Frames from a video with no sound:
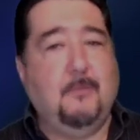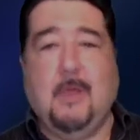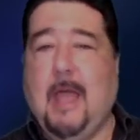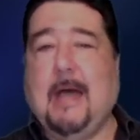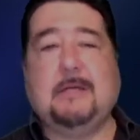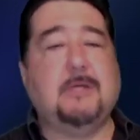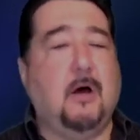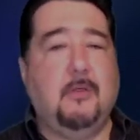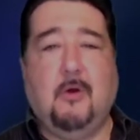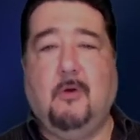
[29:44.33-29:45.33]
has
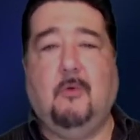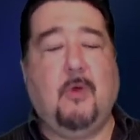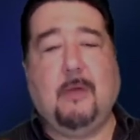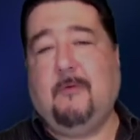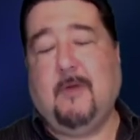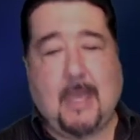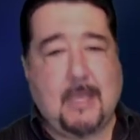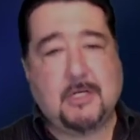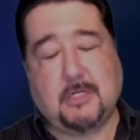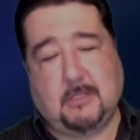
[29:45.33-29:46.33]
other
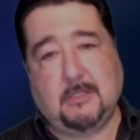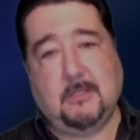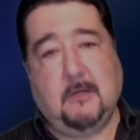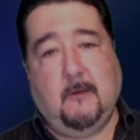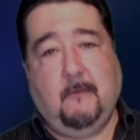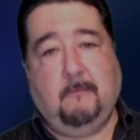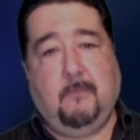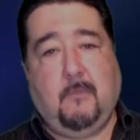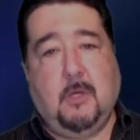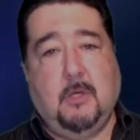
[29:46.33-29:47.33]
ramifications.
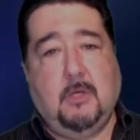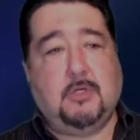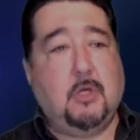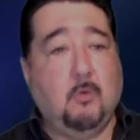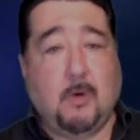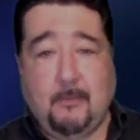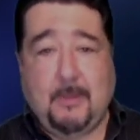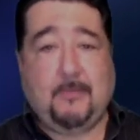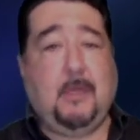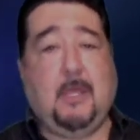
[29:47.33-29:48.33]
So you want to
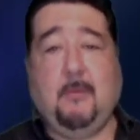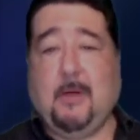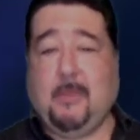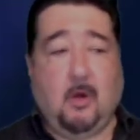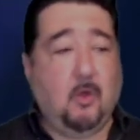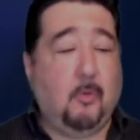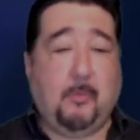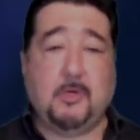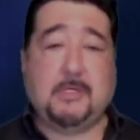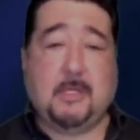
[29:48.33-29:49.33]
be thinking about that. Are you a
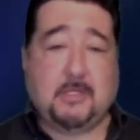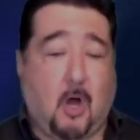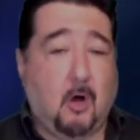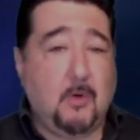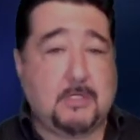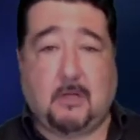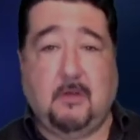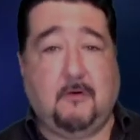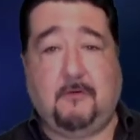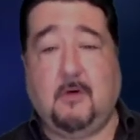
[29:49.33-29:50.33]
person that's always on
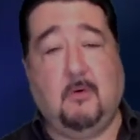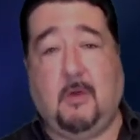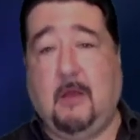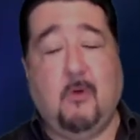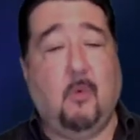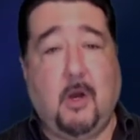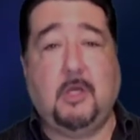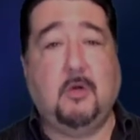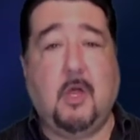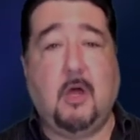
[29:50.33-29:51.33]
their phone everywhere
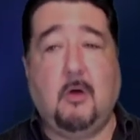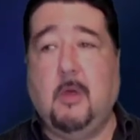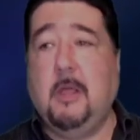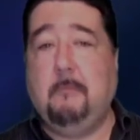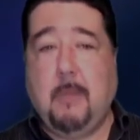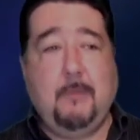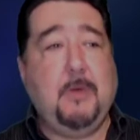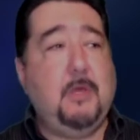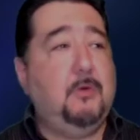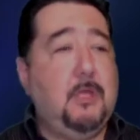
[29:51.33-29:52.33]
you go? Maybe
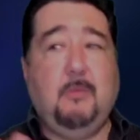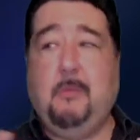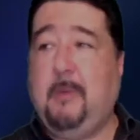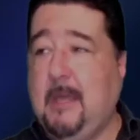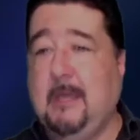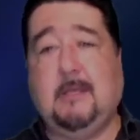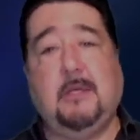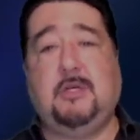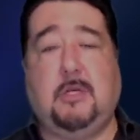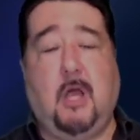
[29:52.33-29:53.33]
you need to be paying
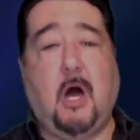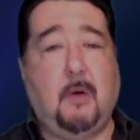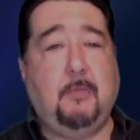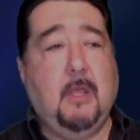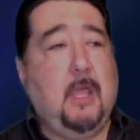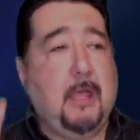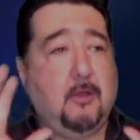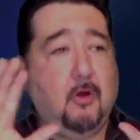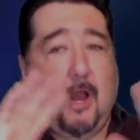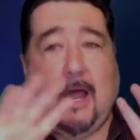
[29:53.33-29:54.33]
attention up
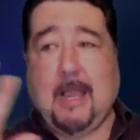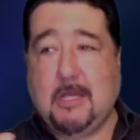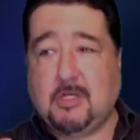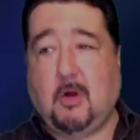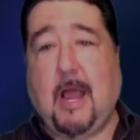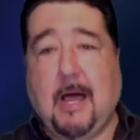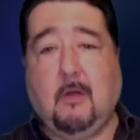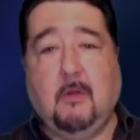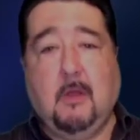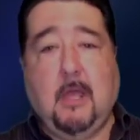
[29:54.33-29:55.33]
and your eyes are
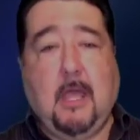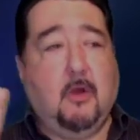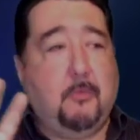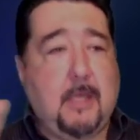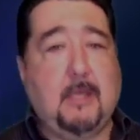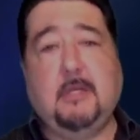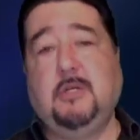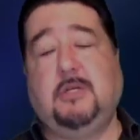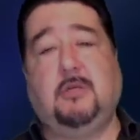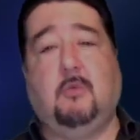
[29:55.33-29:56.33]
out and you're paying
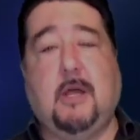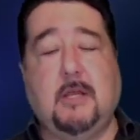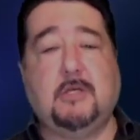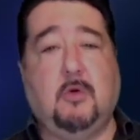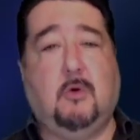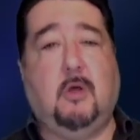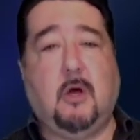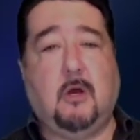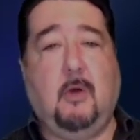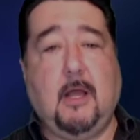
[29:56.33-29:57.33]
attention to what is going
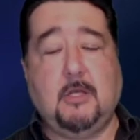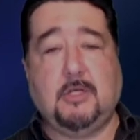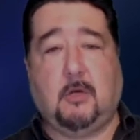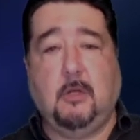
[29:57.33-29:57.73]
on around you.